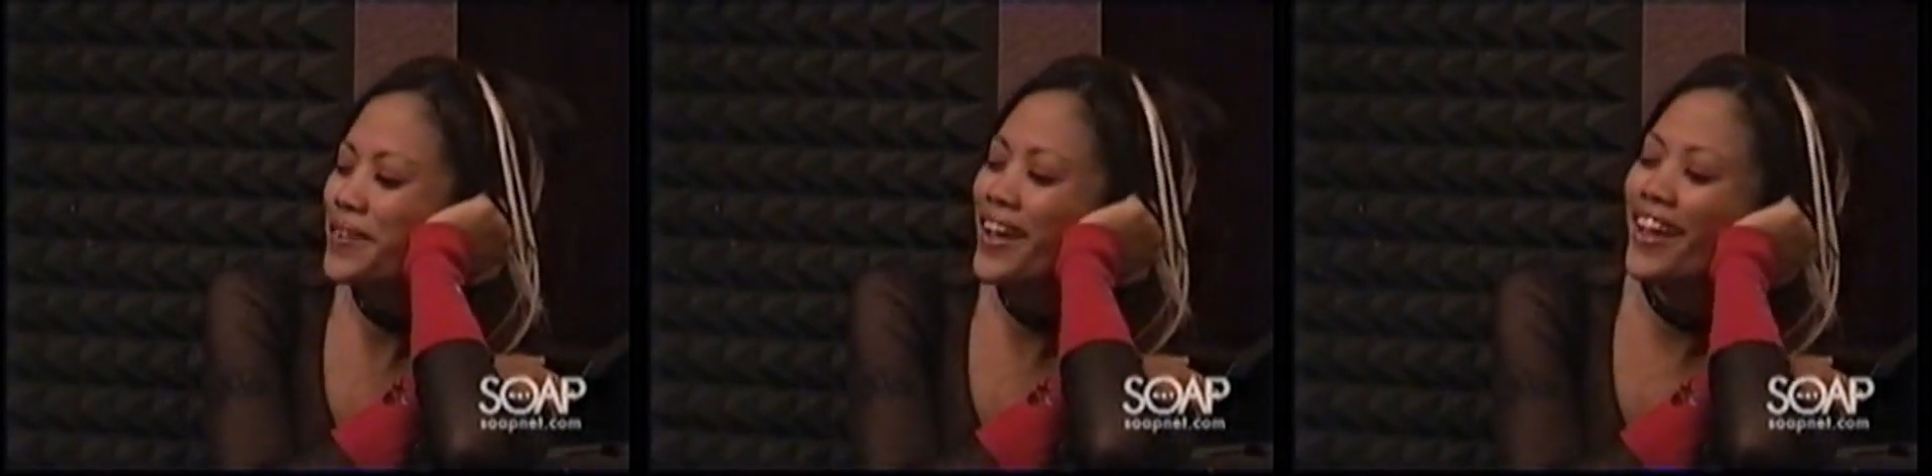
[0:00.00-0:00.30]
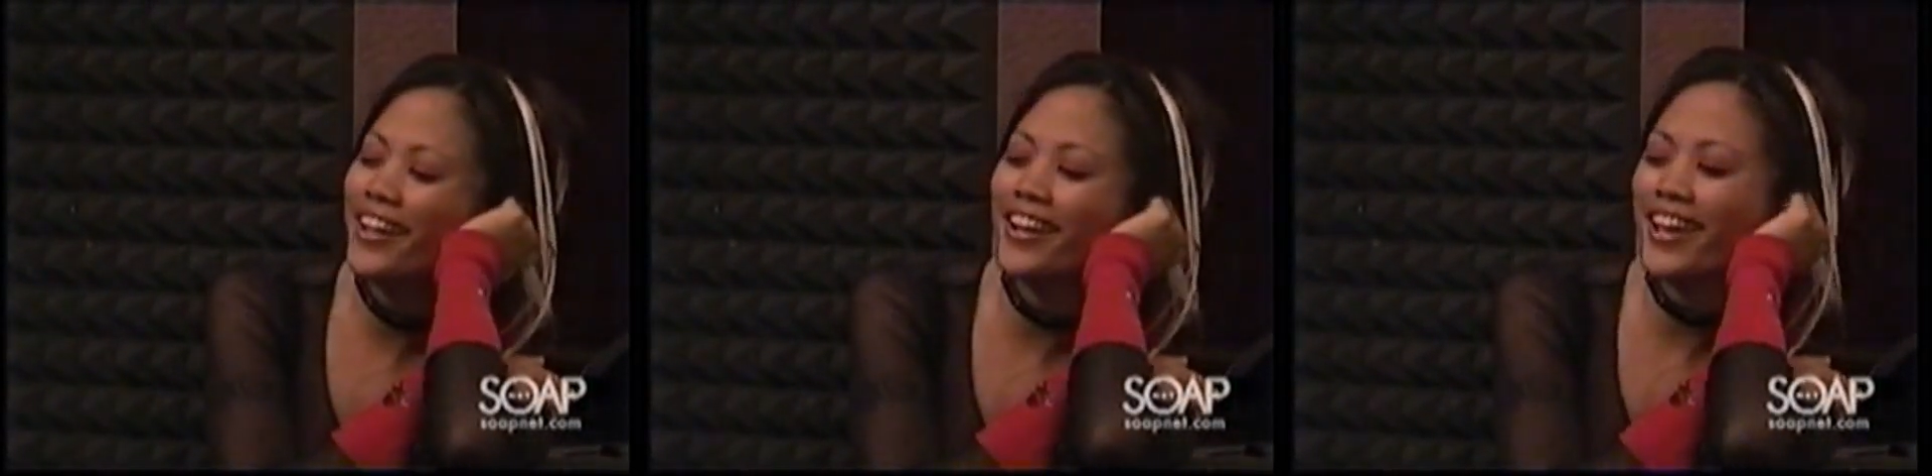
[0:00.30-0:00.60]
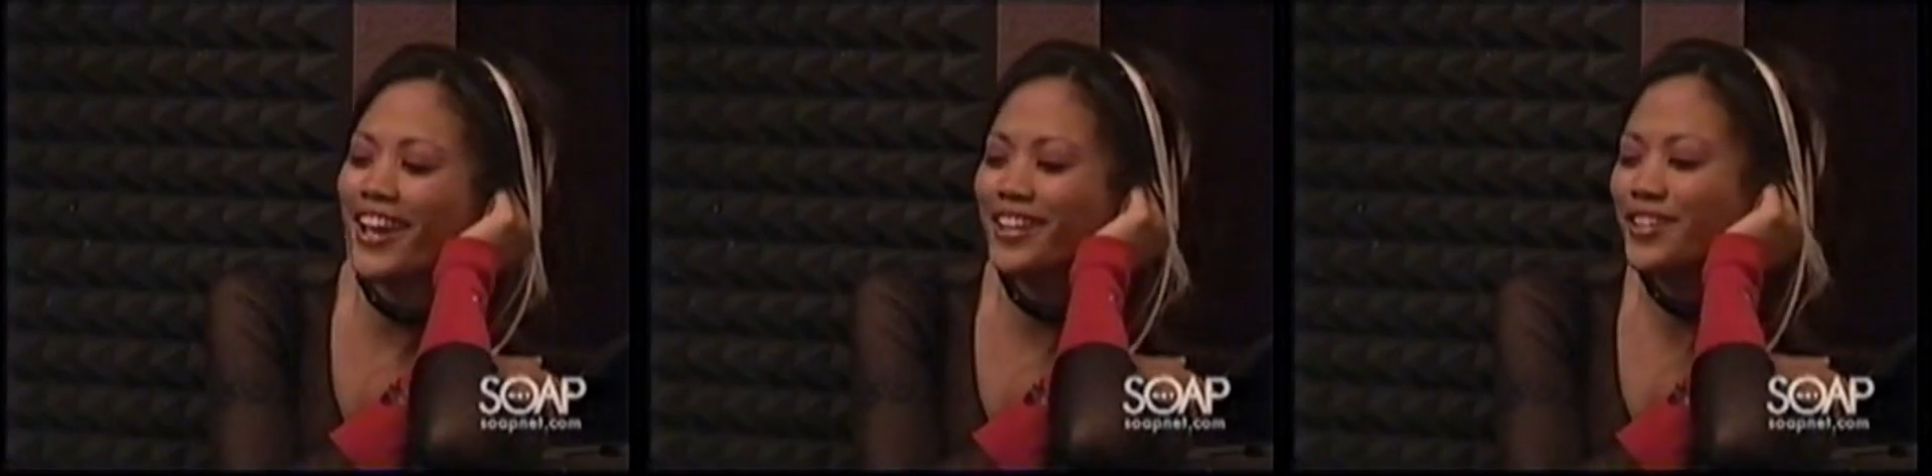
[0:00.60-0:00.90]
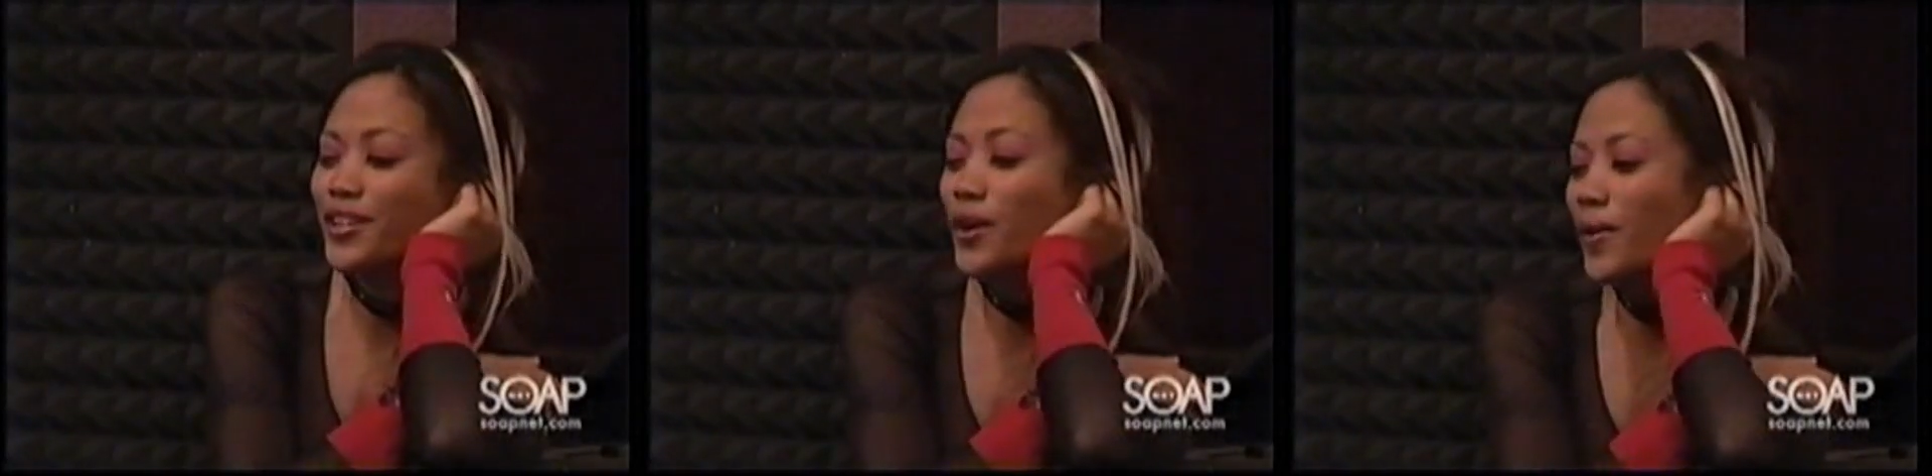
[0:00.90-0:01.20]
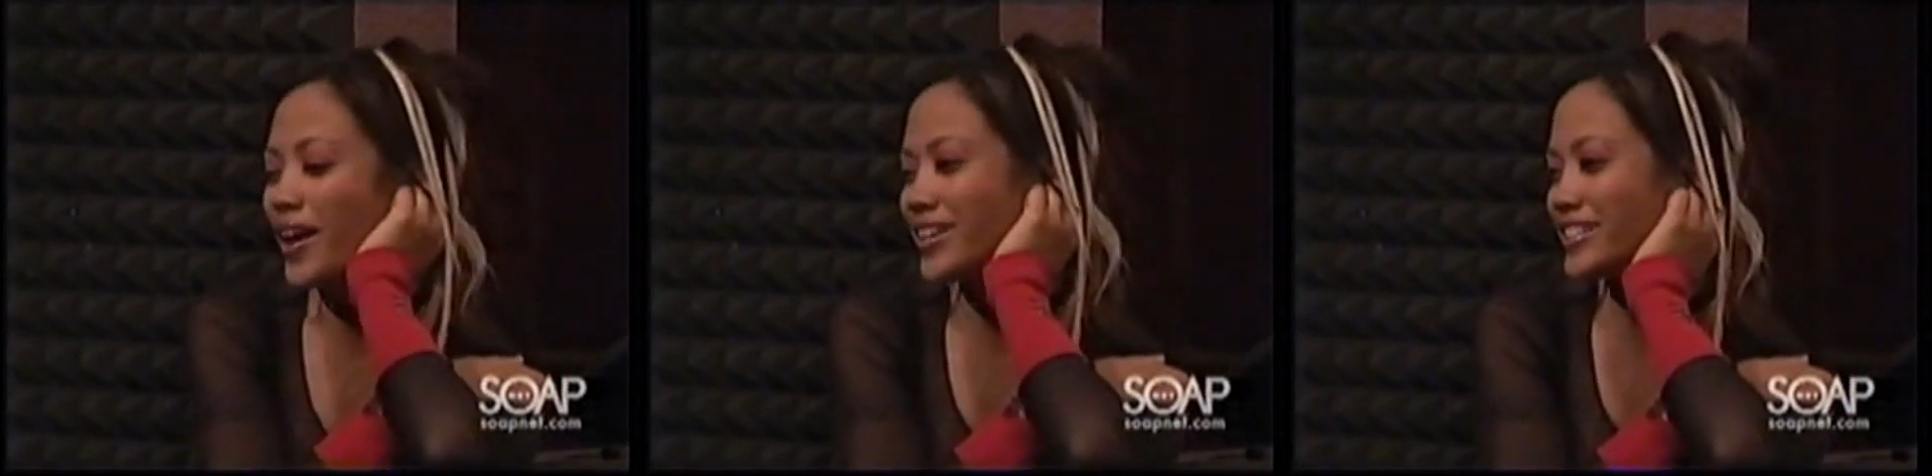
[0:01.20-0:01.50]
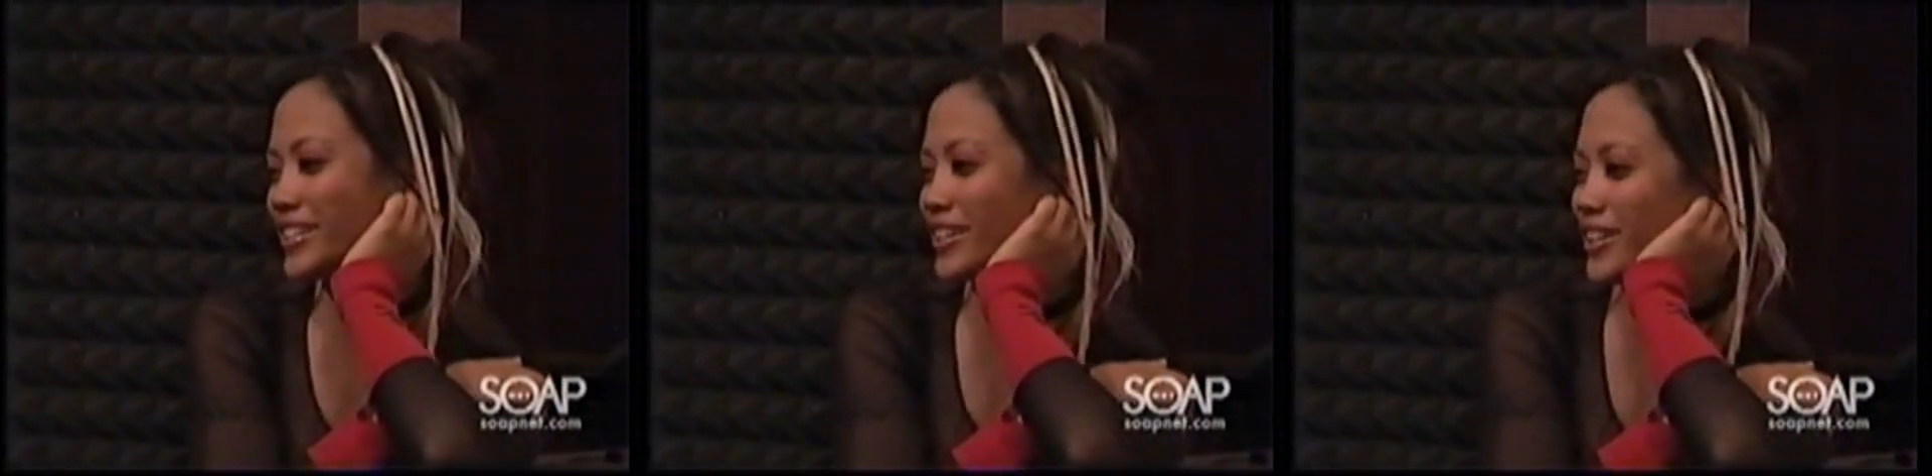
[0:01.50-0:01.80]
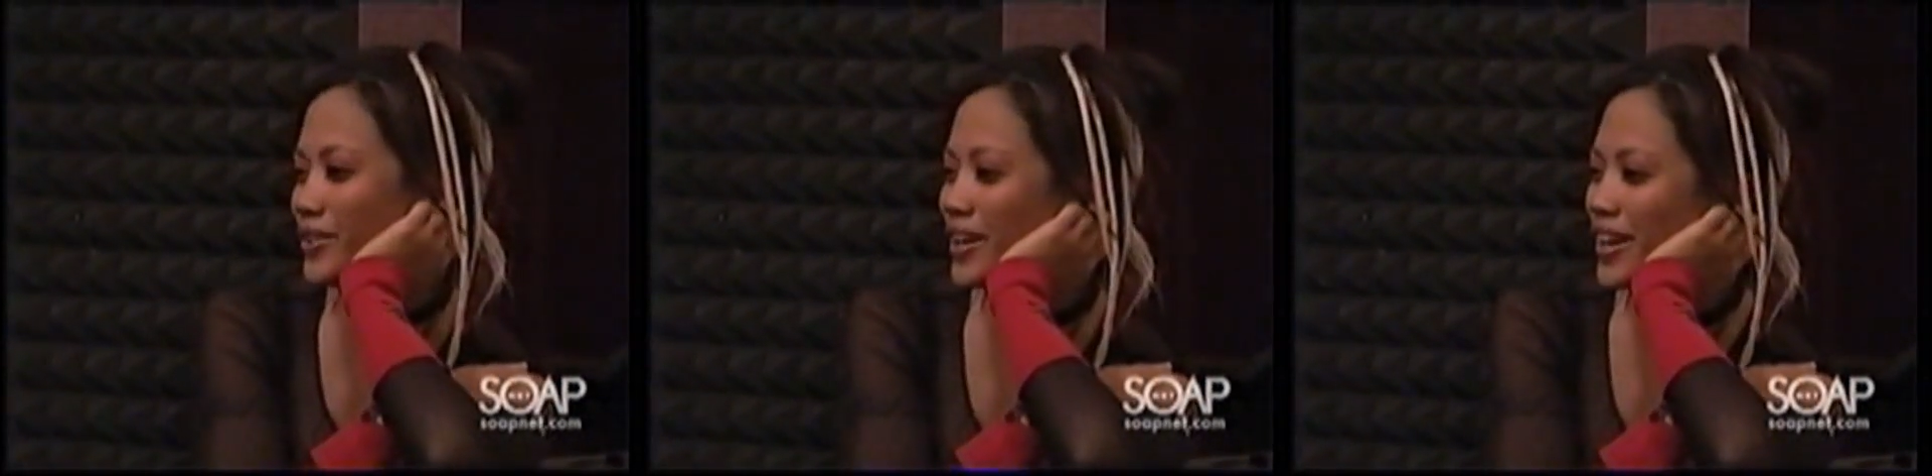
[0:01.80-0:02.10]
Man, I had no
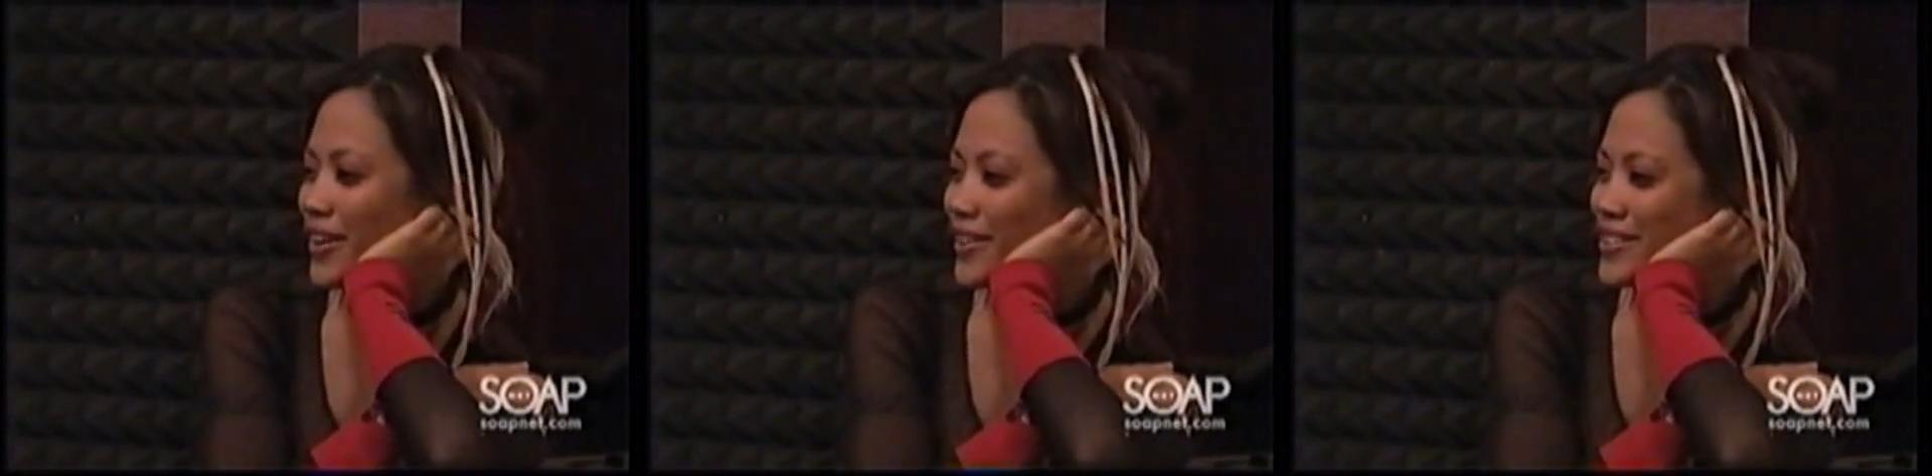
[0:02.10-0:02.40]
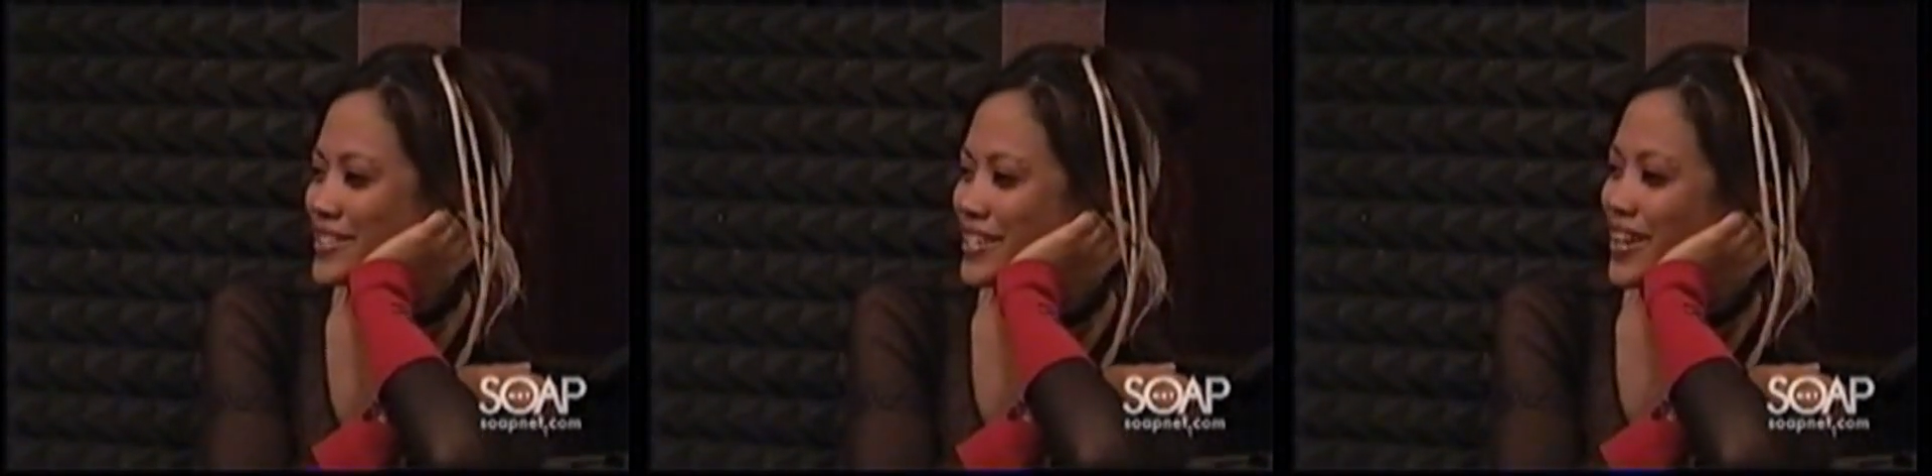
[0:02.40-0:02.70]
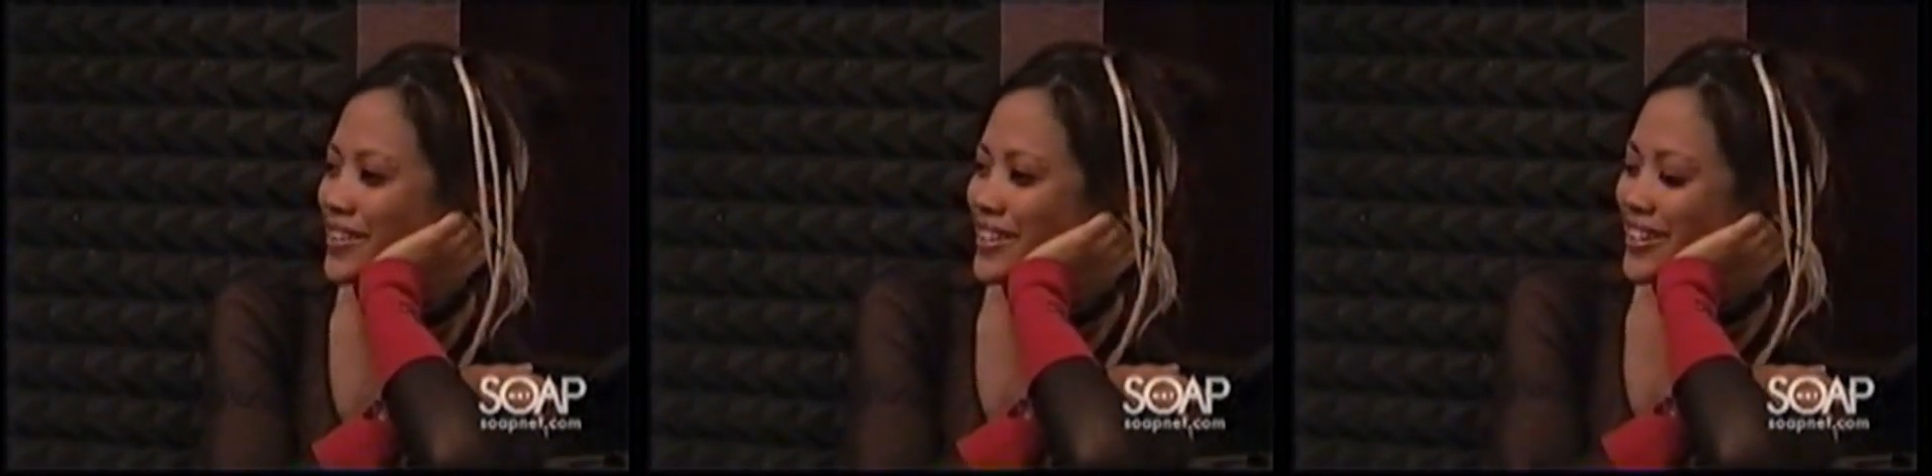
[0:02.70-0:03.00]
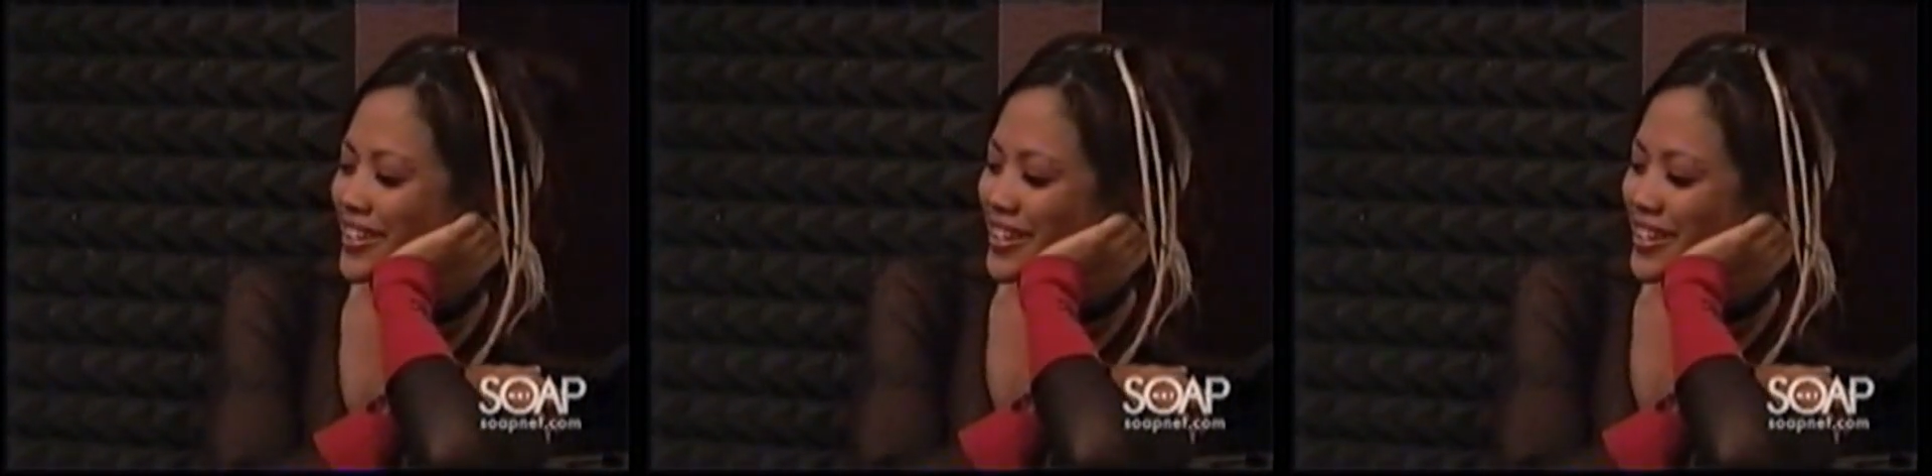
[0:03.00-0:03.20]
idea you had all this talent.